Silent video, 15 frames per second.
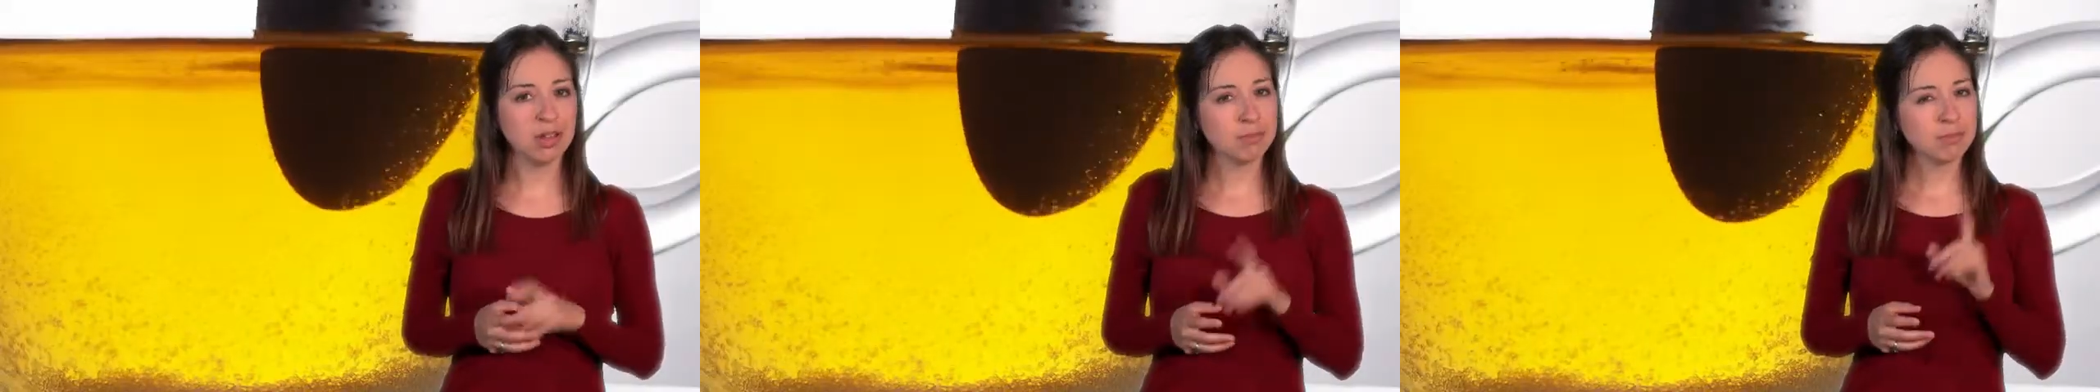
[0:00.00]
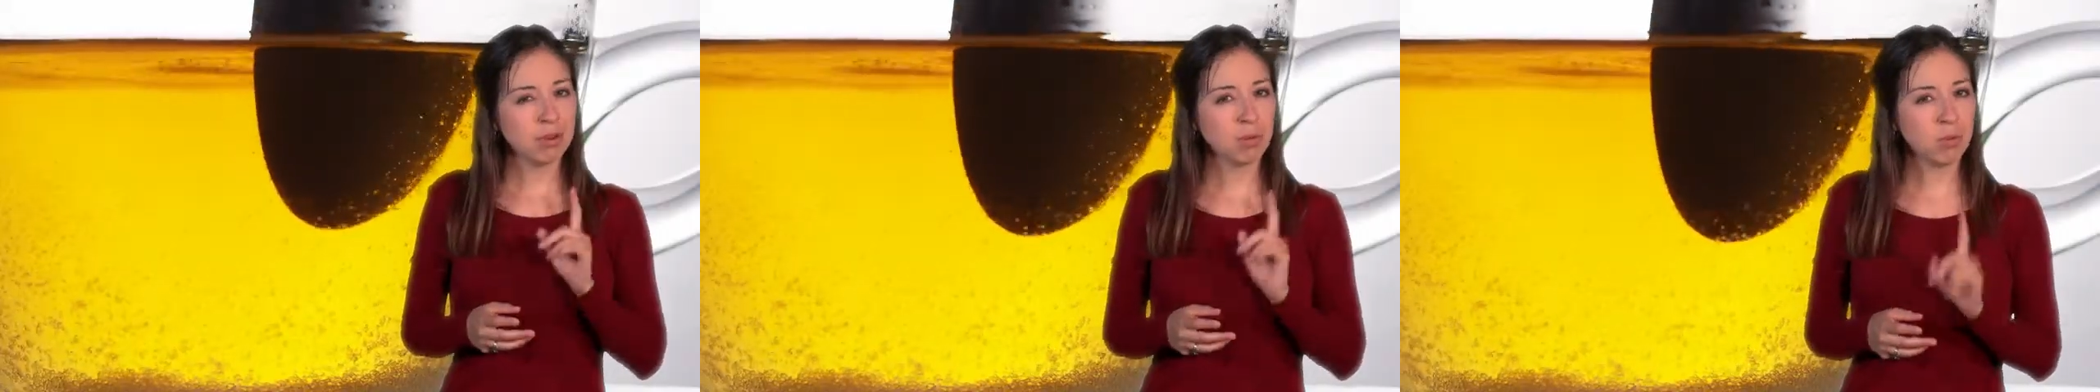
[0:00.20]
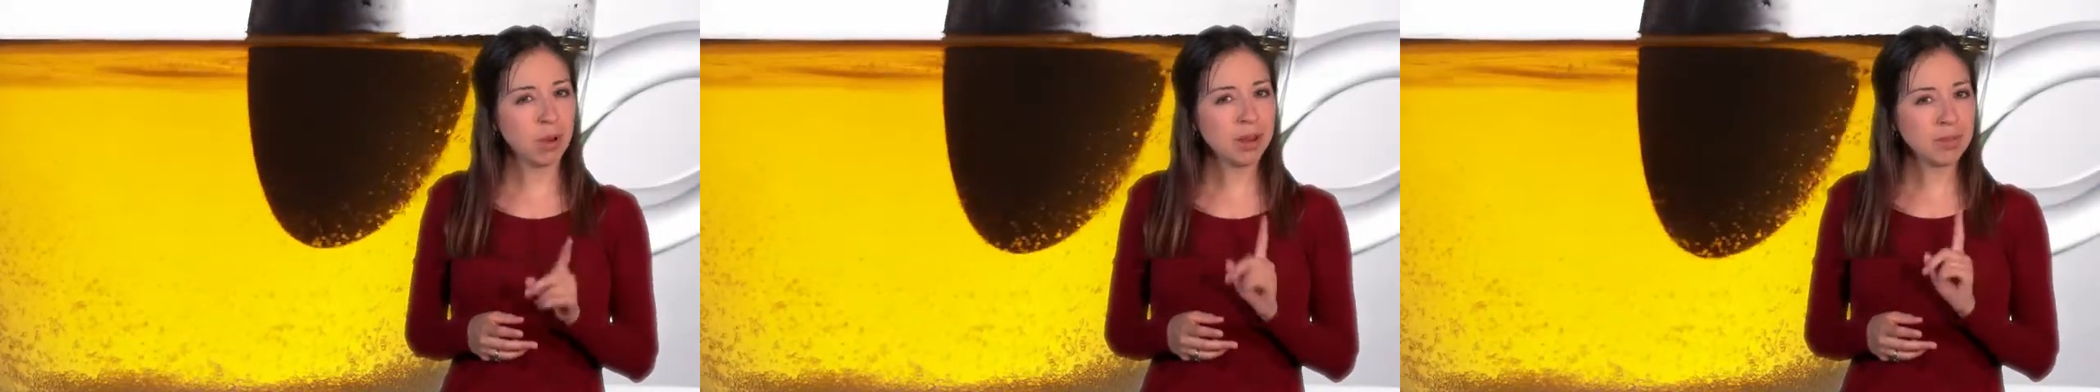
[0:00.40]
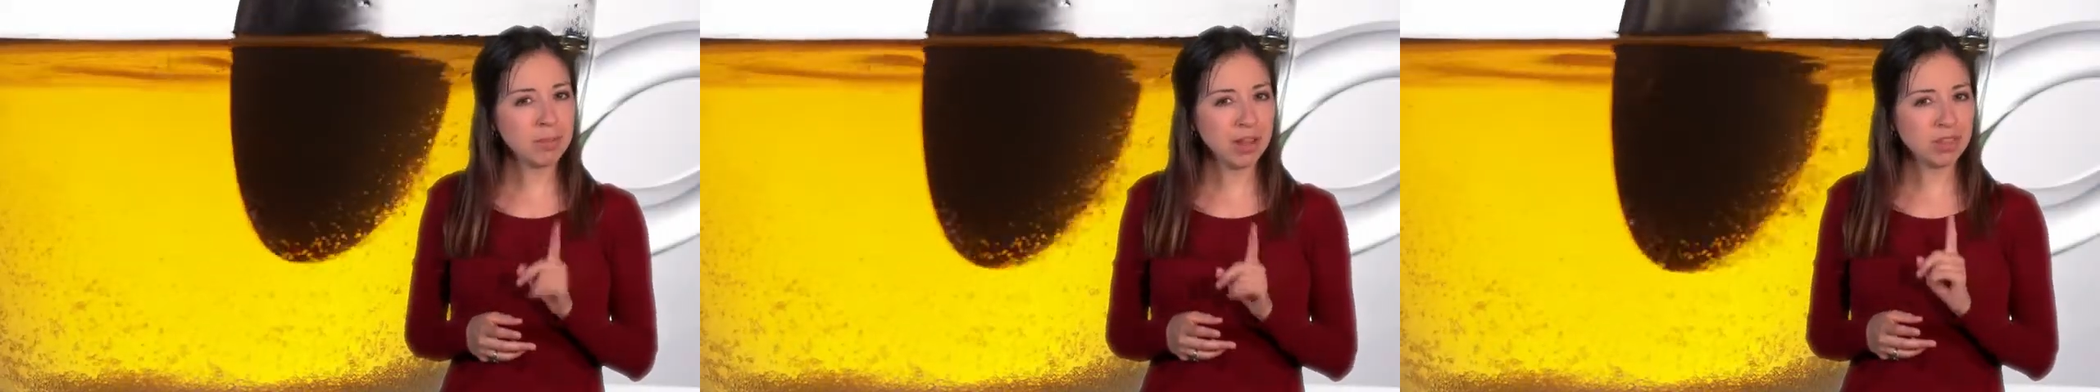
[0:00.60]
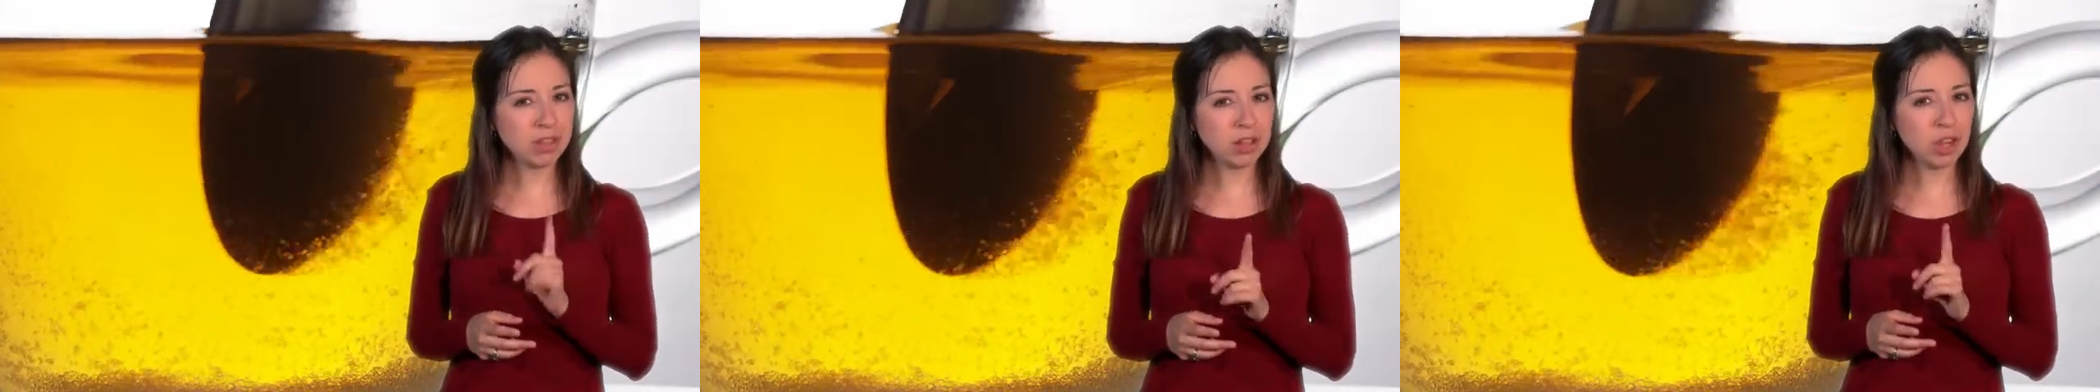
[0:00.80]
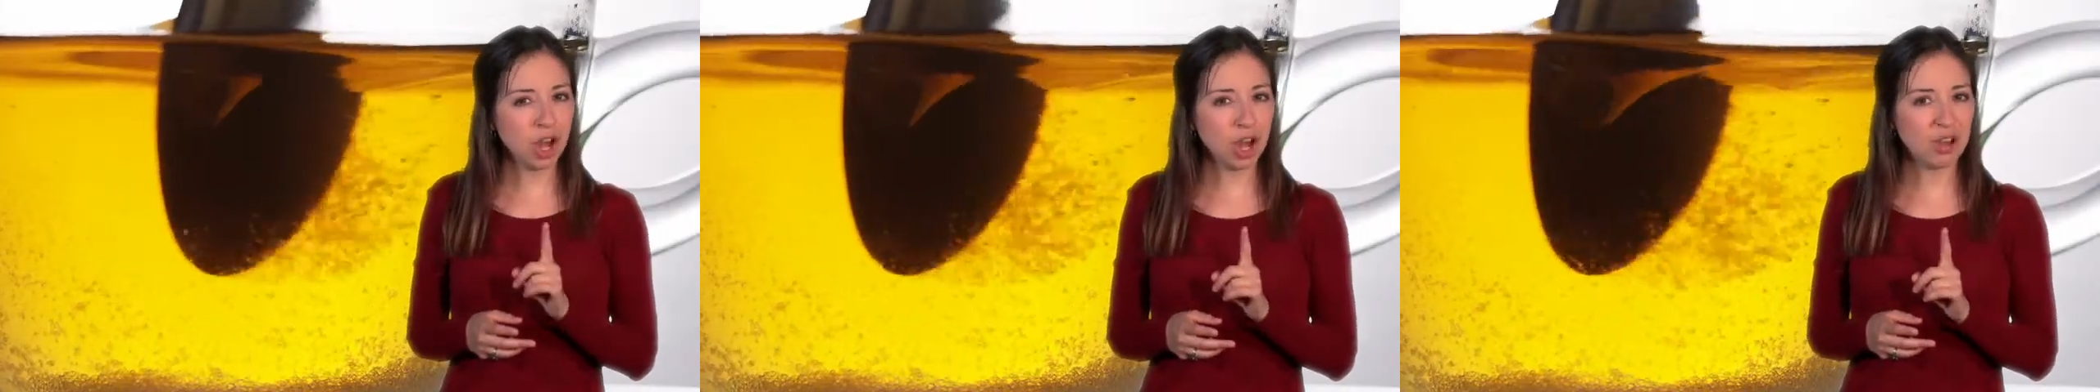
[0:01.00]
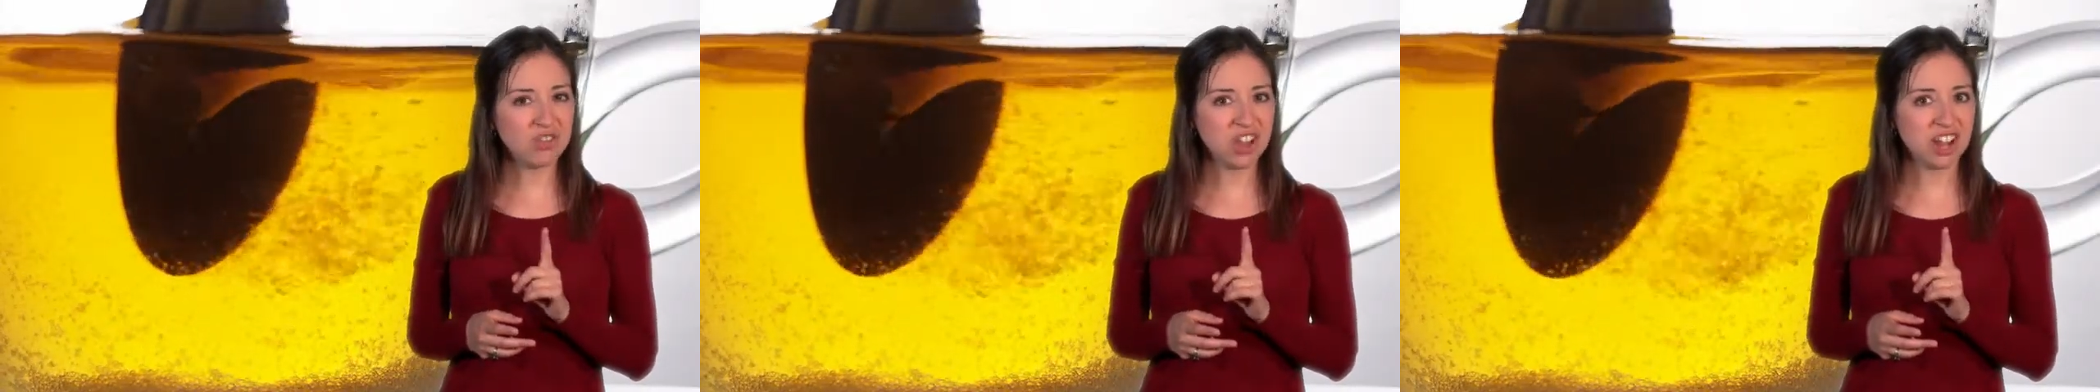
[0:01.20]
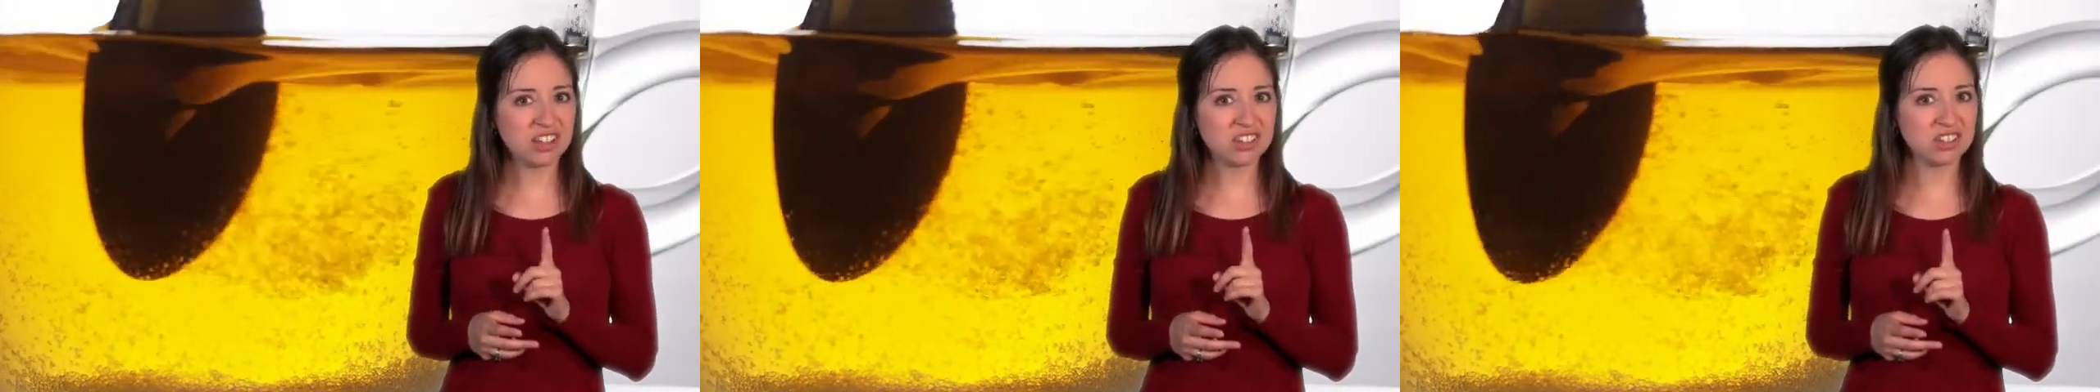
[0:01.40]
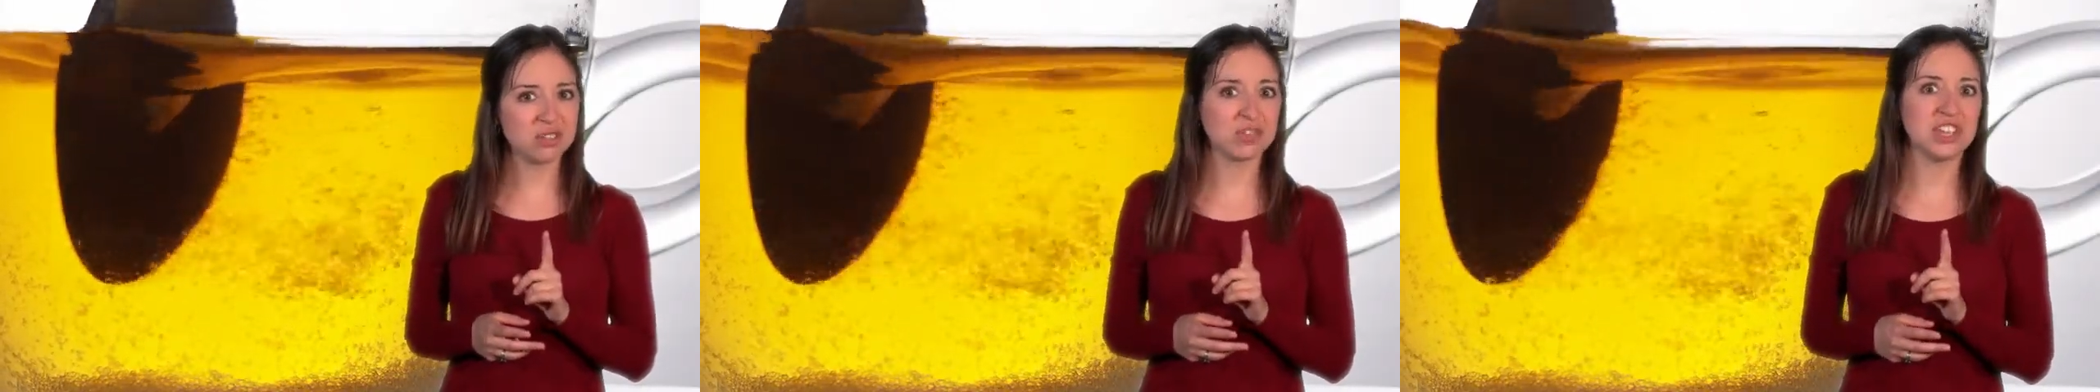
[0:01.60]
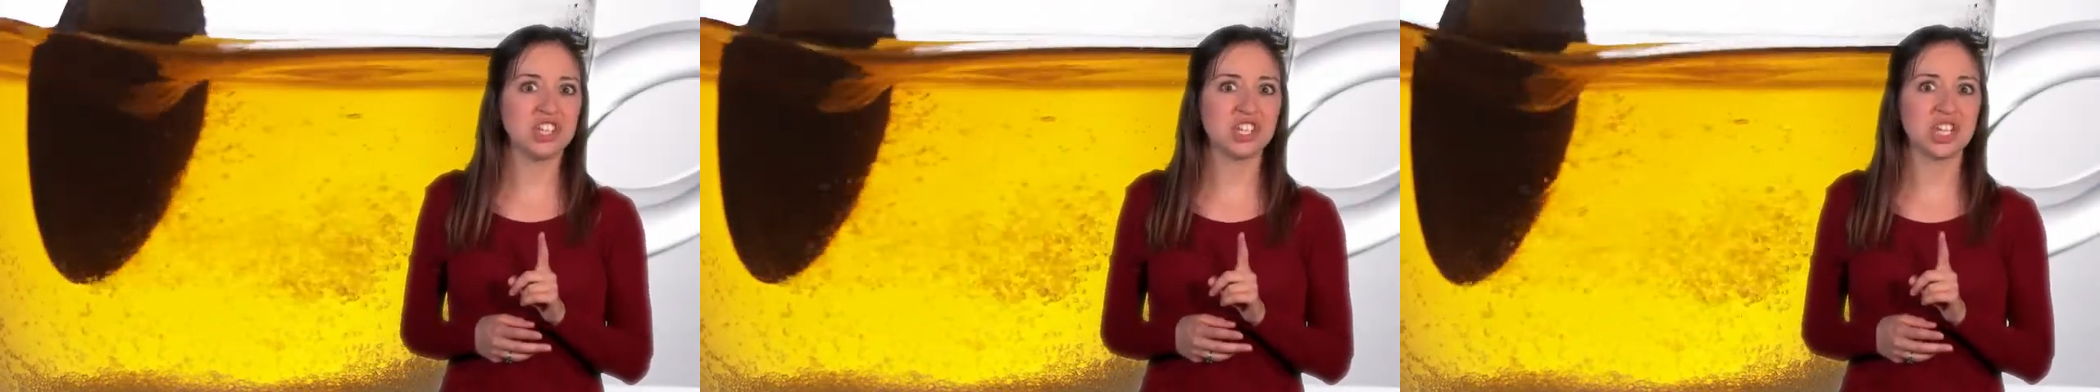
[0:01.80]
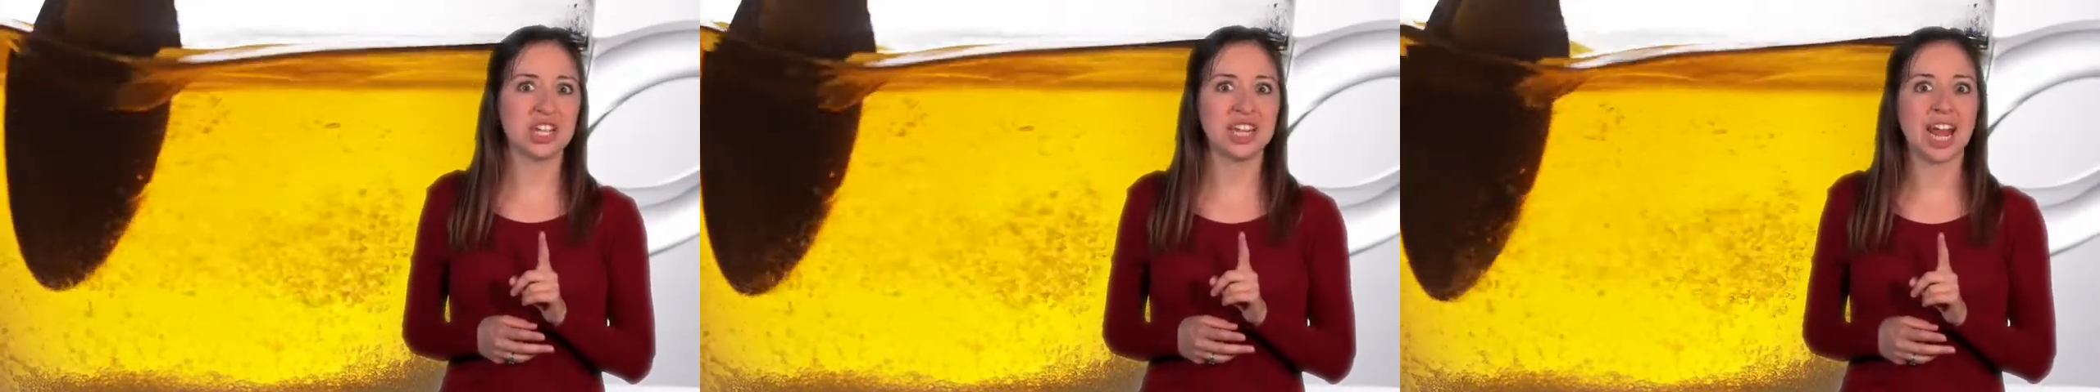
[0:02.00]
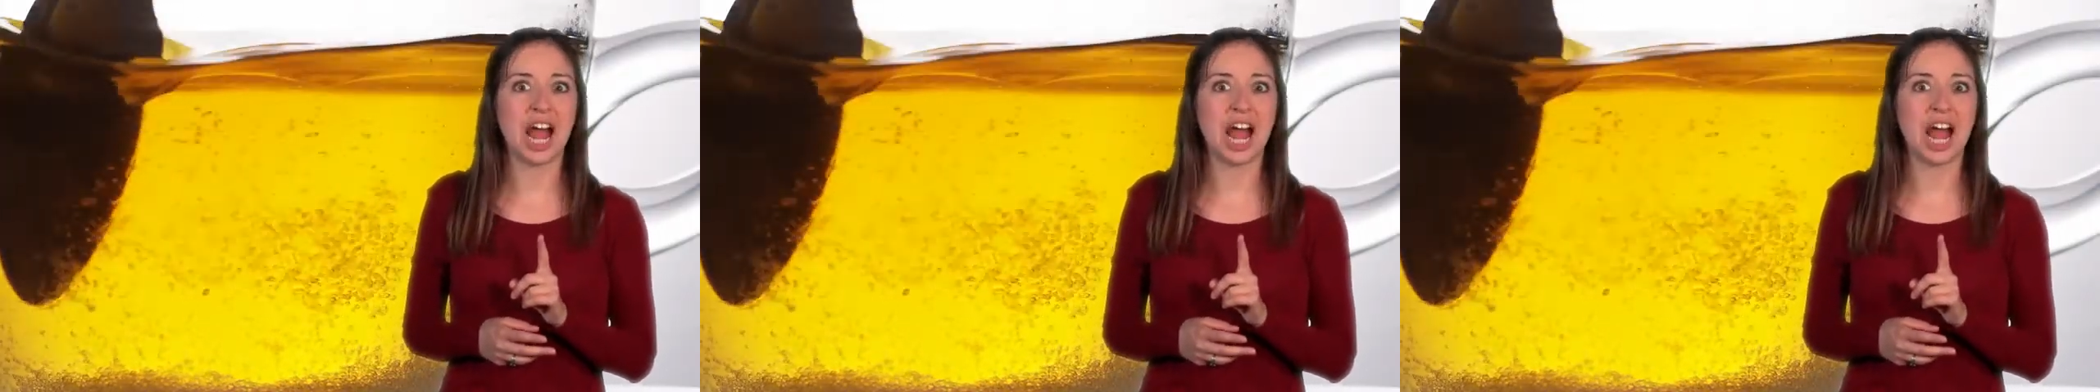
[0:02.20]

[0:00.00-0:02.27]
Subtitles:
But what about the law of conservation in